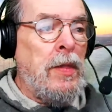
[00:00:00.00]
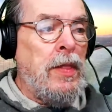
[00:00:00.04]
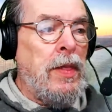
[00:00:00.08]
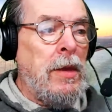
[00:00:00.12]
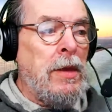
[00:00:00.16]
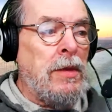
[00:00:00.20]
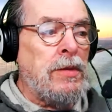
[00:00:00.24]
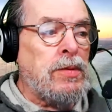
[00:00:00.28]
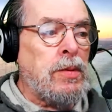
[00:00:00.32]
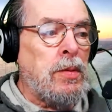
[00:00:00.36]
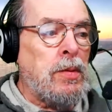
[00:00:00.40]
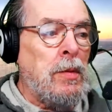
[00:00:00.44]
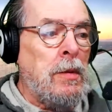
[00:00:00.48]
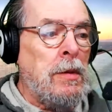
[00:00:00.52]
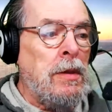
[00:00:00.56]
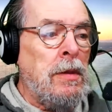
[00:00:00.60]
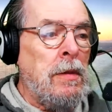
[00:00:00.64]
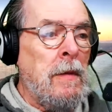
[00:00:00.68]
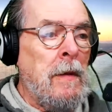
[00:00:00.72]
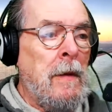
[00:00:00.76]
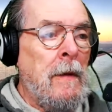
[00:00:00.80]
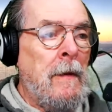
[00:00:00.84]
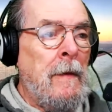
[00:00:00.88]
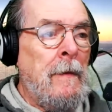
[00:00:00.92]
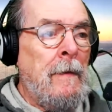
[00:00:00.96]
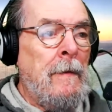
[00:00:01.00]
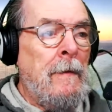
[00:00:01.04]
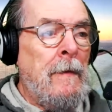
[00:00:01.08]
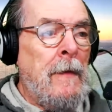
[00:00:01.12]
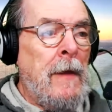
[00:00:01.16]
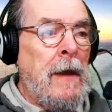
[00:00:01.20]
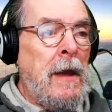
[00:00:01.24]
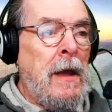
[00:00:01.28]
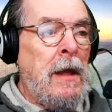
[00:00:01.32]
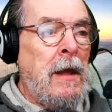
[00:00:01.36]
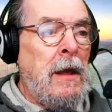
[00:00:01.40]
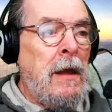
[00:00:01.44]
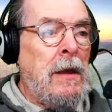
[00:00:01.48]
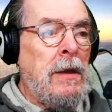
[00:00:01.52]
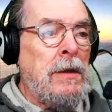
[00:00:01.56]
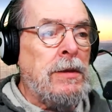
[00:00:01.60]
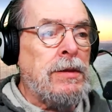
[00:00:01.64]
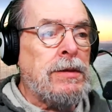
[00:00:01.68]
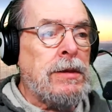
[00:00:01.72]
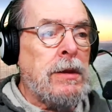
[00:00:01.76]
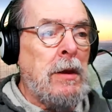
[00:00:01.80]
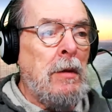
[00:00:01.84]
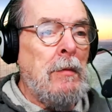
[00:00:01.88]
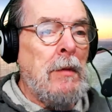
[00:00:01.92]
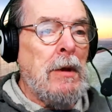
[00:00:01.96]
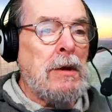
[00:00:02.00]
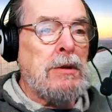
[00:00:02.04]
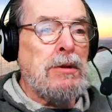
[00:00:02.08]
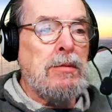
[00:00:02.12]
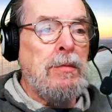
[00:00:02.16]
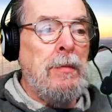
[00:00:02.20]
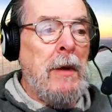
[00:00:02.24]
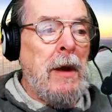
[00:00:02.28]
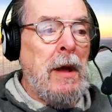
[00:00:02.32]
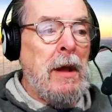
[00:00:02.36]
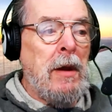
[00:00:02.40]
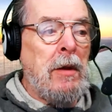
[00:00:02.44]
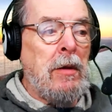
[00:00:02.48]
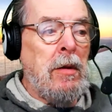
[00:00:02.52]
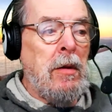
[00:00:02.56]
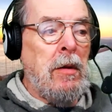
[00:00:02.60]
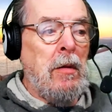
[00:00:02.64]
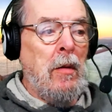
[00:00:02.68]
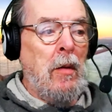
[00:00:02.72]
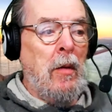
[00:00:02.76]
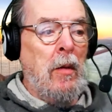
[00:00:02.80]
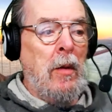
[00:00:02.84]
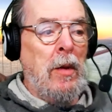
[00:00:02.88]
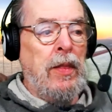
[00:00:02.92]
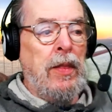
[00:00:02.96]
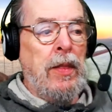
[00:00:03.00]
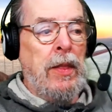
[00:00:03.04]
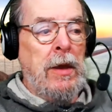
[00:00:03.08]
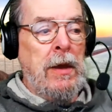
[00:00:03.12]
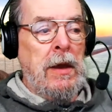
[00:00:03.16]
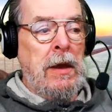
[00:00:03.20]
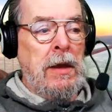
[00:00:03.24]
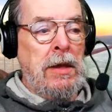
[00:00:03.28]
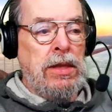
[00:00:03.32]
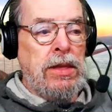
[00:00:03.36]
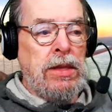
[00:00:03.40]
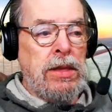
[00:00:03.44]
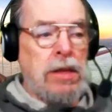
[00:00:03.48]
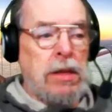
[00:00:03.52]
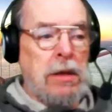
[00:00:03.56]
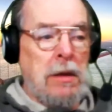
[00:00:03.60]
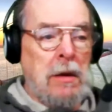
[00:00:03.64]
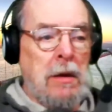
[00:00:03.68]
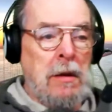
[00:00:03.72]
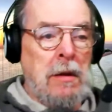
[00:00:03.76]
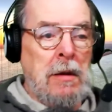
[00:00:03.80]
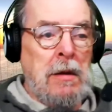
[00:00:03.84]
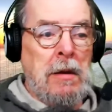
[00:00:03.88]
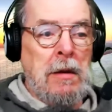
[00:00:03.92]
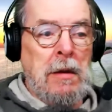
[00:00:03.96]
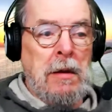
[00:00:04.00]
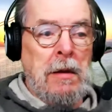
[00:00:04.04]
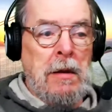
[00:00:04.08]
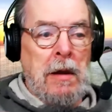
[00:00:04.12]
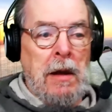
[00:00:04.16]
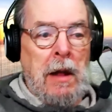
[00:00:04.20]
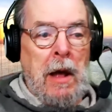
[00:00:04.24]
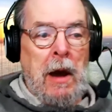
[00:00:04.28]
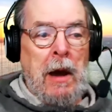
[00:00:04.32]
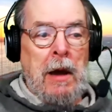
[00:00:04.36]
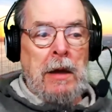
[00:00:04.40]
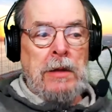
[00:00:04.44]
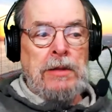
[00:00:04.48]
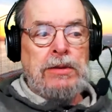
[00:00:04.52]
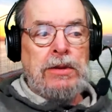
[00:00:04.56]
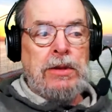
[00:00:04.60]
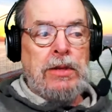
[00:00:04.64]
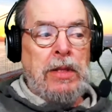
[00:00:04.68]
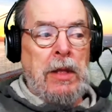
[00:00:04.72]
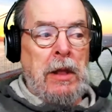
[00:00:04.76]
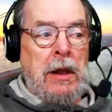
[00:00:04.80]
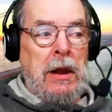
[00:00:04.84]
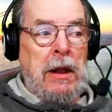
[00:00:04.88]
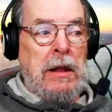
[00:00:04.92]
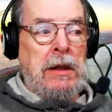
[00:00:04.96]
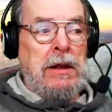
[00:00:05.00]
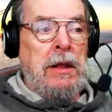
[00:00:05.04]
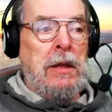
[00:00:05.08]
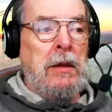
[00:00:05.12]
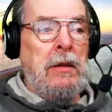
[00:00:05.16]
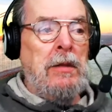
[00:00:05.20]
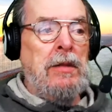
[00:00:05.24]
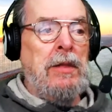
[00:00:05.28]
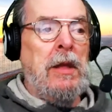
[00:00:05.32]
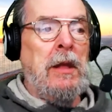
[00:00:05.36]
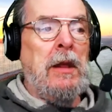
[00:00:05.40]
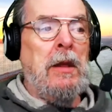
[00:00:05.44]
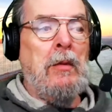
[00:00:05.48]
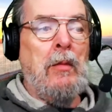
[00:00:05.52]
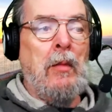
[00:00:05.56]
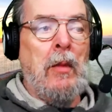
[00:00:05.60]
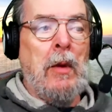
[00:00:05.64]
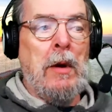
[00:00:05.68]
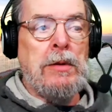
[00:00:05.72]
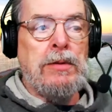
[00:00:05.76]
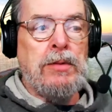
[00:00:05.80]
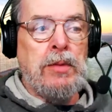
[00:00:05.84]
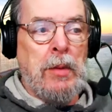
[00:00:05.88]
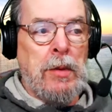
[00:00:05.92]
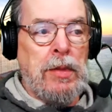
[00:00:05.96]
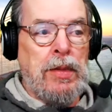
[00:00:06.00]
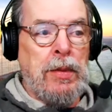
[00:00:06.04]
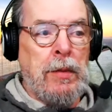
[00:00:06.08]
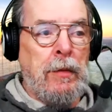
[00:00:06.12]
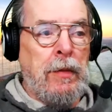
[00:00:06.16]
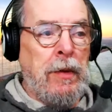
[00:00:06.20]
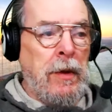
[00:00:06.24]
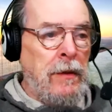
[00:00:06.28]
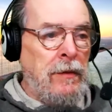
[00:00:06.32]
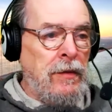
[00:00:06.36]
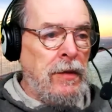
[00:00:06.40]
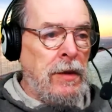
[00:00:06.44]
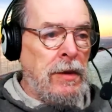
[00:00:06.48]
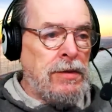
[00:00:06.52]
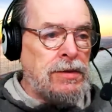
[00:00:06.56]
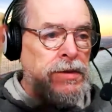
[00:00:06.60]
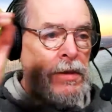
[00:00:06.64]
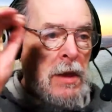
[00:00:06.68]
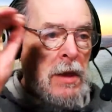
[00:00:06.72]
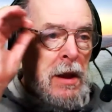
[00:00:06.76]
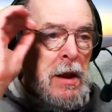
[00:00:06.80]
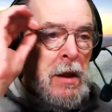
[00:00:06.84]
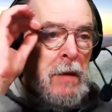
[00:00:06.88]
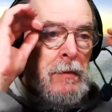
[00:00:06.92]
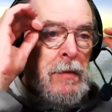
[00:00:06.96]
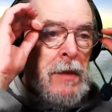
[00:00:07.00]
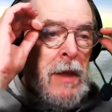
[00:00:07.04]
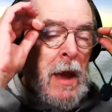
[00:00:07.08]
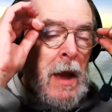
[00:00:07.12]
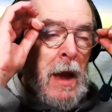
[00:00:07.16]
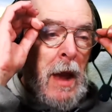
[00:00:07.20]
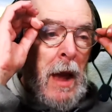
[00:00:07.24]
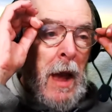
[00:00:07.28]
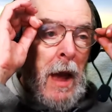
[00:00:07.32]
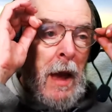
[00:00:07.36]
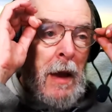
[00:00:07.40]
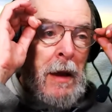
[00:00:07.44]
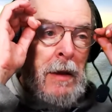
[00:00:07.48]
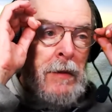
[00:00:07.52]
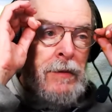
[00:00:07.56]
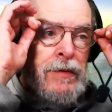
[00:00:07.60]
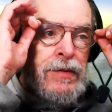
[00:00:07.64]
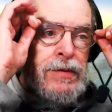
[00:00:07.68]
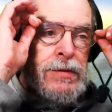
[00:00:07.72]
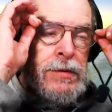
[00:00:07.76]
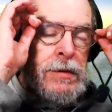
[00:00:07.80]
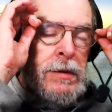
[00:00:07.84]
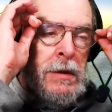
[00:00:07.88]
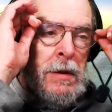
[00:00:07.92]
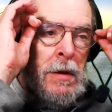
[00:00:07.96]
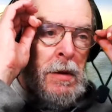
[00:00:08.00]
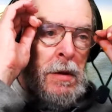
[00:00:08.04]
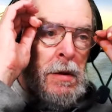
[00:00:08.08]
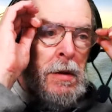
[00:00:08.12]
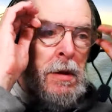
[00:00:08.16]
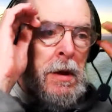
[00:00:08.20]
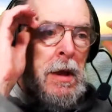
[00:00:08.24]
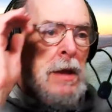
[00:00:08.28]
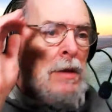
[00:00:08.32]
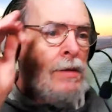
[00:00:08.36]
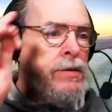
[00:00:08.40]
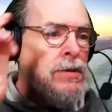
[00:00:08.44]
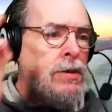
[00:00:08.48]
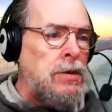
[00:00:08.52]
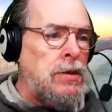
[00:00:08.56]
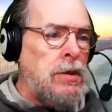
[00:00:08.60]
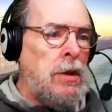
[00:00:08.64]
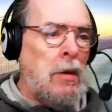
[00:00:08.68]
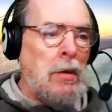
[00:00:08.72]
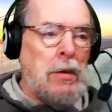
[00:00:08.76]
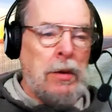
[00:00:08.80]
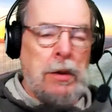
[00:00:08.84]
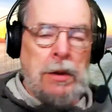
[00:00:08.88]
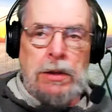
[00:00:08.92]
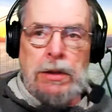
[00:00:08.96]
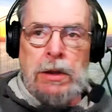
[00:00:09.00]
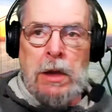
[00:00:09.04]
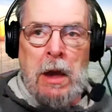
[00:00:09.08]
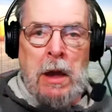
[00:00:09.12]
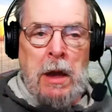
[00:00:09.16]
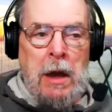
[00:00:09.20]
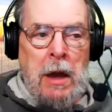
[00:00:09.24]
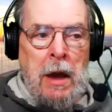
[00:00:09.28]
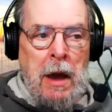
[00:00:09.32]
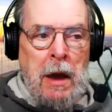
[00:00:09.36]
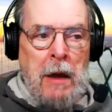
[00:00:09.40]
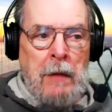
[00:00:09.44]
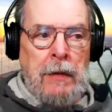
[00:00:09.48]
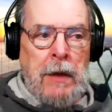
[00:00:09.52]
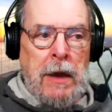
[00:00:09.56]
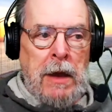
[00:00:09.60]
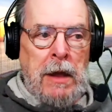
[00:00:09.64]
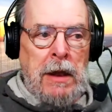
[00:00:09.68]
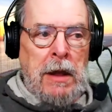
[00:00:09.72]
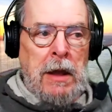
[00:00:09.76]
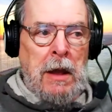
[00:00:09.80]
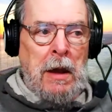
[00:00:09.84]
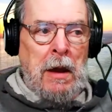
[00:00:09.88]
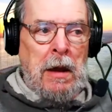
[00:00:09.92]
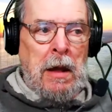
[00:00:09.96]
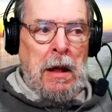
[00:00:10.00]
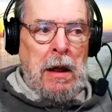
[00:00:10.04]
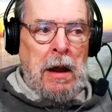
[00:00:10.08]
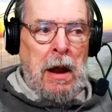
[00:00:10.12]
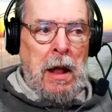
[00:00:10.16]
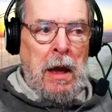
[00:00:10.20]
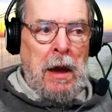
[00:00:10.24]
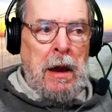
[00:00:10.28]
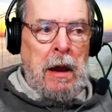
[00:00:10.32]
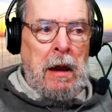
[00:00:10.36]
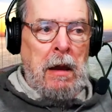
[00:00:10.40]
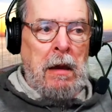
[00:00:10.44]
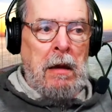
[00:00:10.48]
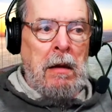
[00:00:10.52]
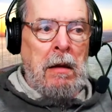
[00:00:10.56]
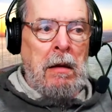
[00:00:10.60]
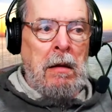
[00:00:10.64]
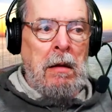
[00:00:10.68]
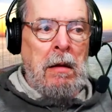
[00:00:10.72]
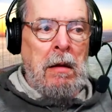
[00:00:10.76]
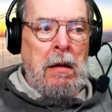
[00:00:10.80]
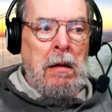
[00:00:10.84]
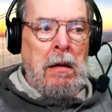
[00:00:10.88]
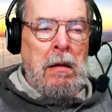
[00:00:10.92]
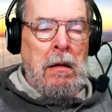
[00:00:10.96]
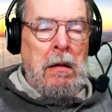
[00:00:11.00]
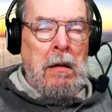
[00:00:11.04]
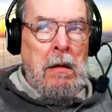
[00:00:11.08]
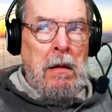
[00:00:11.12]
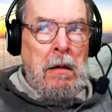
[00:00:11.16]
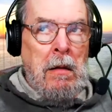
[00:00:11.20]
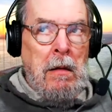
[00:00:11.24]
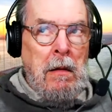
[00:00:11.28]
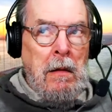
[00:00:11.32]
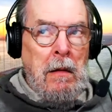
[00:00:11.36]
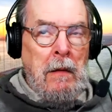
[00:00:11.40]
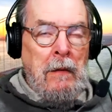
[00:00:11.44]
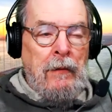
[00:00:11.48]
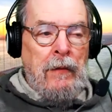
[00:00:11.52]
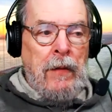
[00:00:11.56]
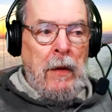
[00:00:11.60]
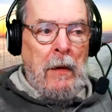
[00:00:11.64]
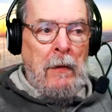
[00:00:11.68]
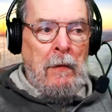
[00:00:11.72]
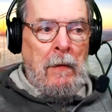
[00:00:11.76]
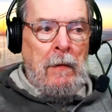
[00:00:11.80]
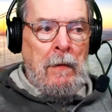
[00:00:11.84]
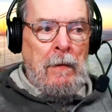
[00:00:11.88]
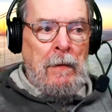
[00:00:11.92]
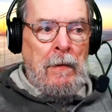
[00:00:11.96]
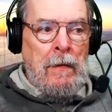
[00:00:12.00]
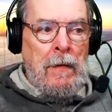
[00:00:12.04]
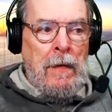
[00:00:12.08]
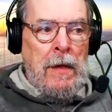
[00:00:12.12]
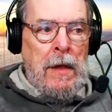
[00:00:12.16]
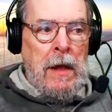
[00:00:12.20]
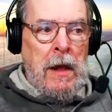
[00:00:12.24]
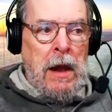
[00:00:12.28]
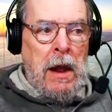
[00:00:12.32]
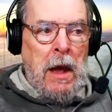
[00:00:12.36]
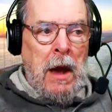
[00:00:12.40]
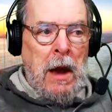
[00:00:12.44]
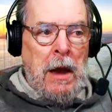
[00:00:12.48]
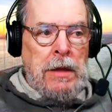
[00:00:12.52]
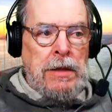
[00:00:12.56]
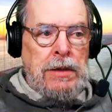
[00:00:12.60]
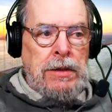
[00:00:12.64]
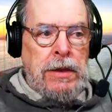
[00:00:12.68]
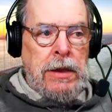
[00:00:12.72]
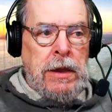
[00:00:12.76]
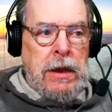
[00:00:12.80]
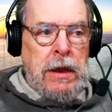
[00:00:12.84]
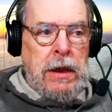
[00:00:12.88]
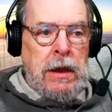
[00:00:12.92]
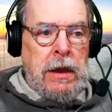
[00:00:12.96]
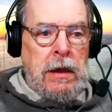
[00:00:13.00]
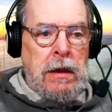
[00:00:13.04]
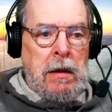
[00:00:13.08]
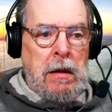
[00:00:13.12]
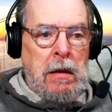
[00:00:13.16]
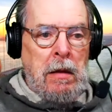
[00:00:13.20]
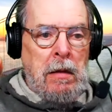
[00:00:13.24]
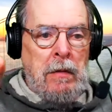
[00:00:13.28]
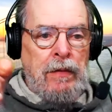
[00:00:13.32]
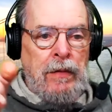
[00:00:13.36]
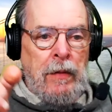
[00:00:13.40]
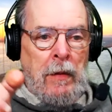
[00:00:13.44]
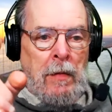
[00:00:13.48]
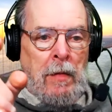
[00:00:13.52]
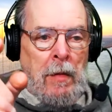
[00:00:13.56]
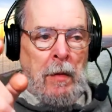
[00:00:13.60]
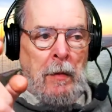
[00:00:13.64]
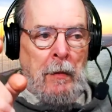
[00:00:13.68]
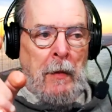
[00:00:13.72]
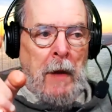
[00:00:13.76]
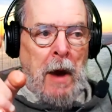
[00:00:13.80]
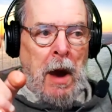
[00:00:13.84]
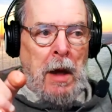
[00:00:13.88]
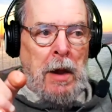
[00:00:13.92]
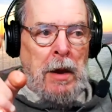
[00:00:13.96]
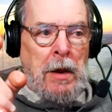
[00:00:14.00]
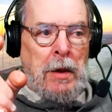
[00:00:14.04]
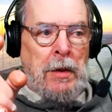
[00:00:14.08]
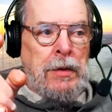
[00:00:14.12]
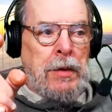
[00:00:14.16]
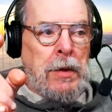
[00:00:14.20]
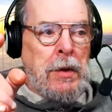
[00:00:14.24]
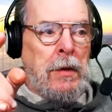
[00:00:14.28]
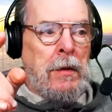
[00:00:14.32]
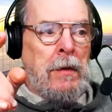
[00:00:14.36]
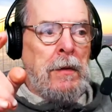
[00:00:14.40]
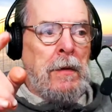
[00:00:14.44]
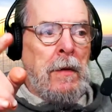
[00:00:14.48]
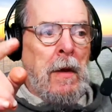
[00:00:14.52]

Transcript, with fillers: this one. It is so much better with these lights than it was with the previous setup. Now I have still, as you notice, I'm getting a glare from the lights here from the monitor,